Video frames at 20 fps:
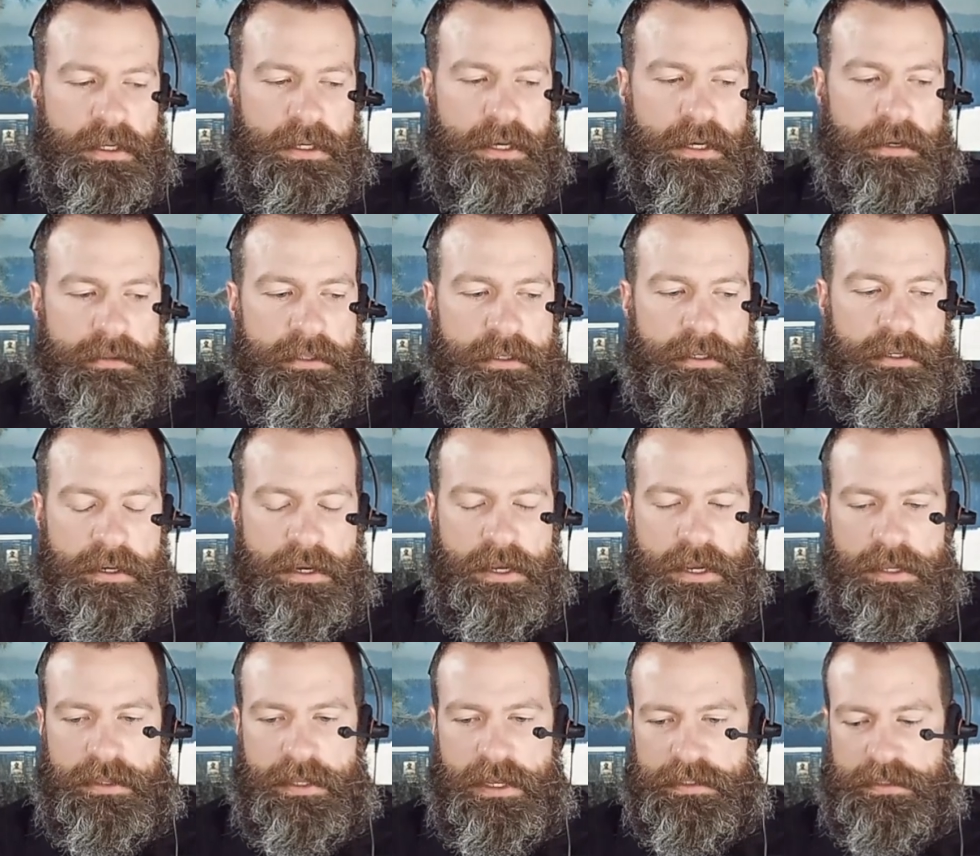out there,
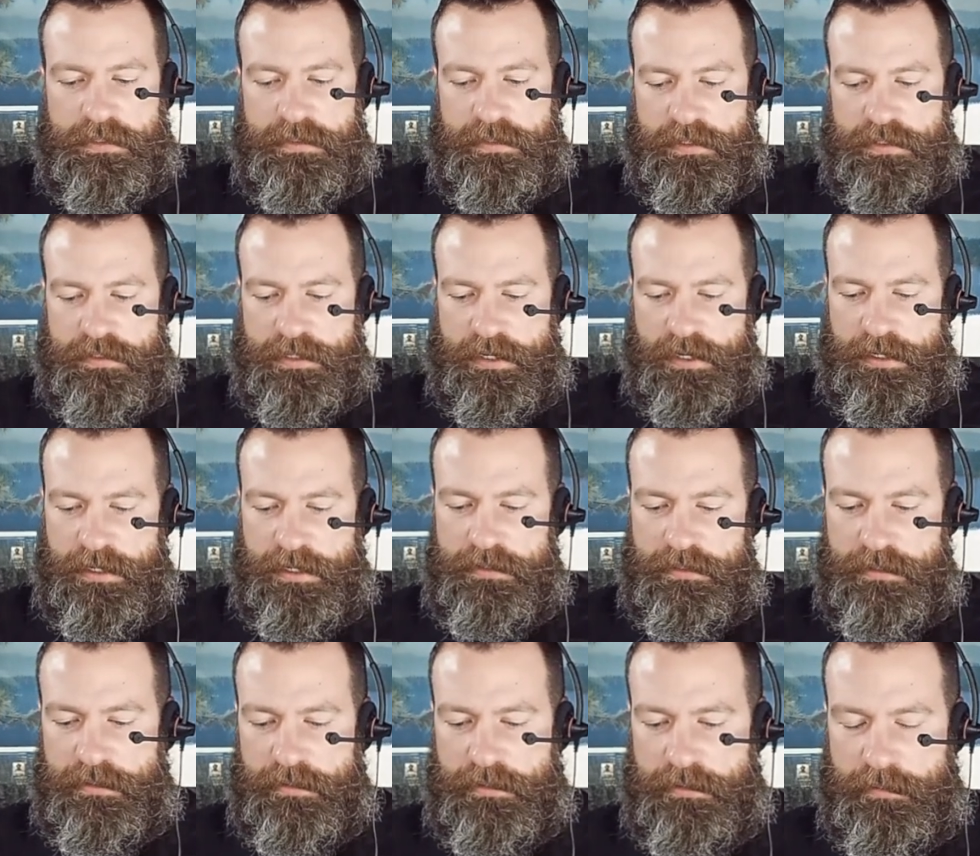and that's designed
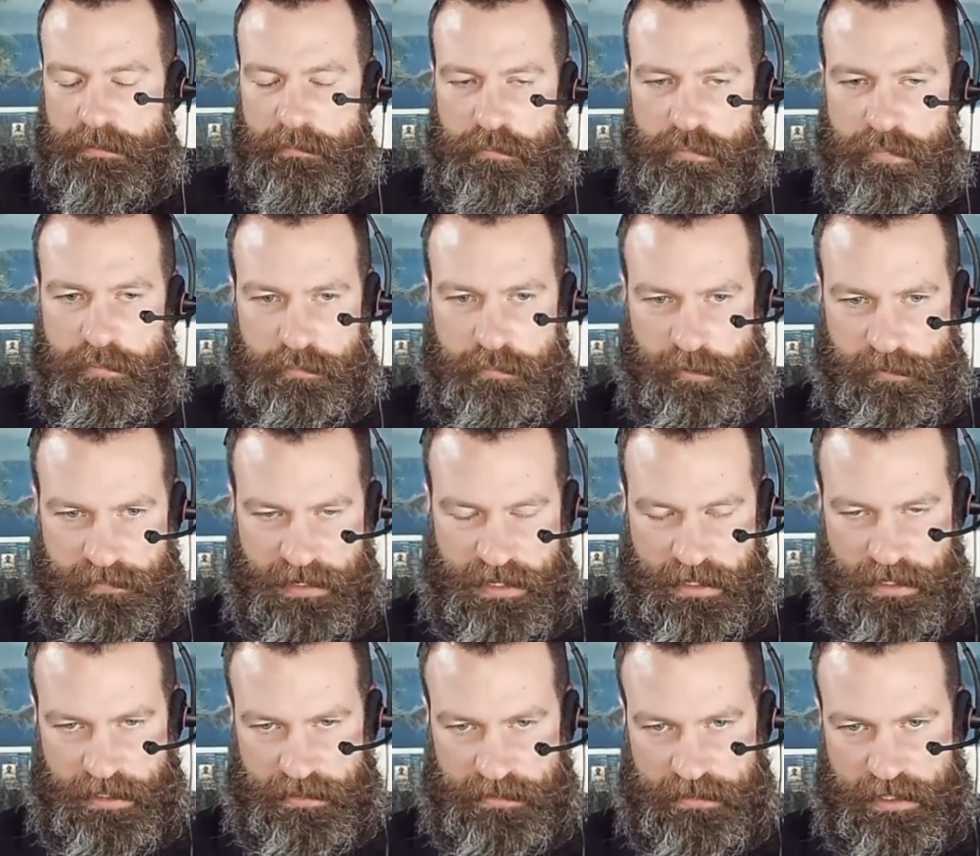to prevent
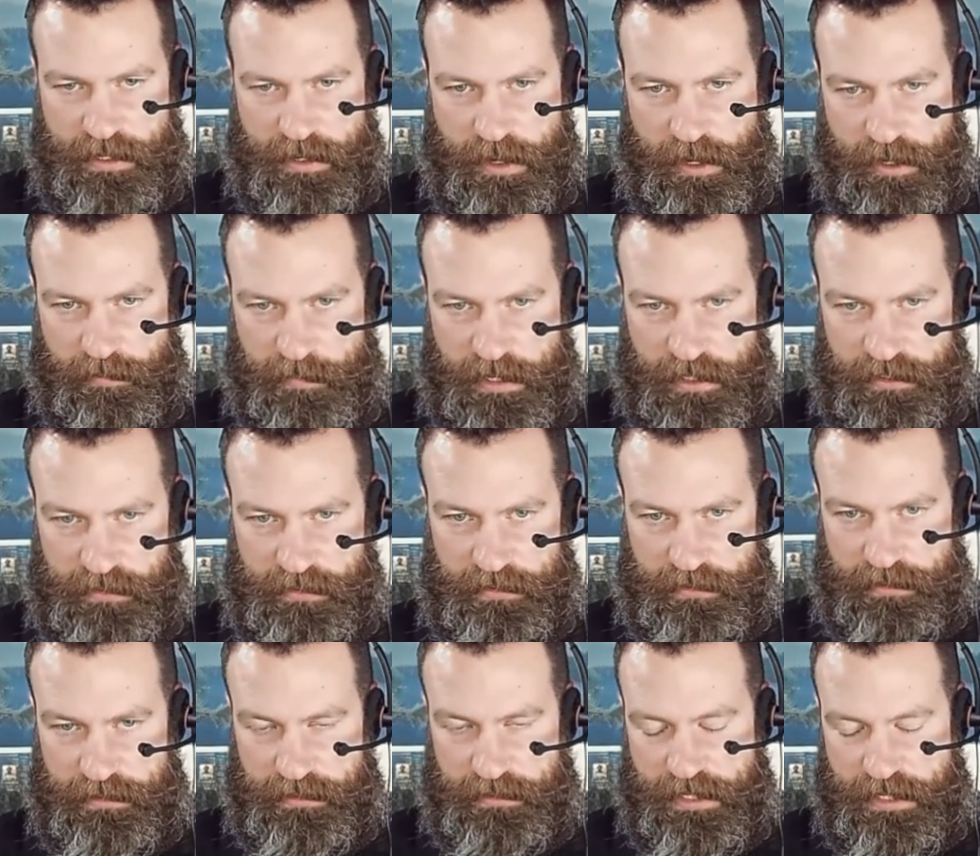anti-automation
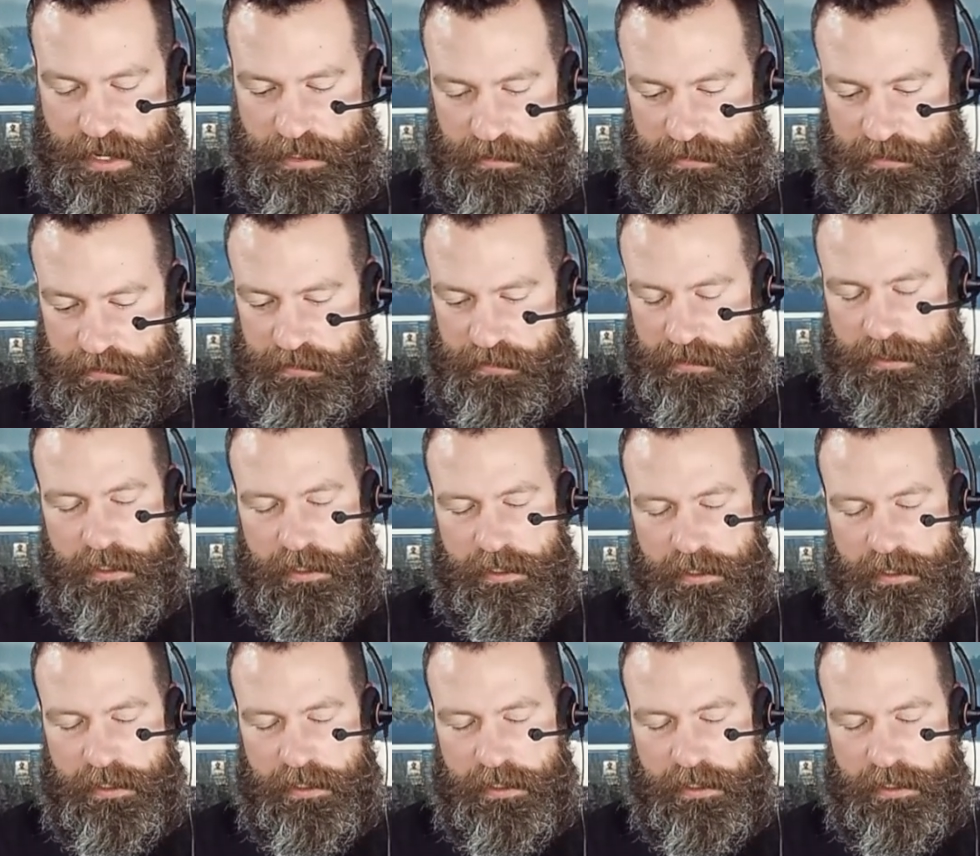attacks.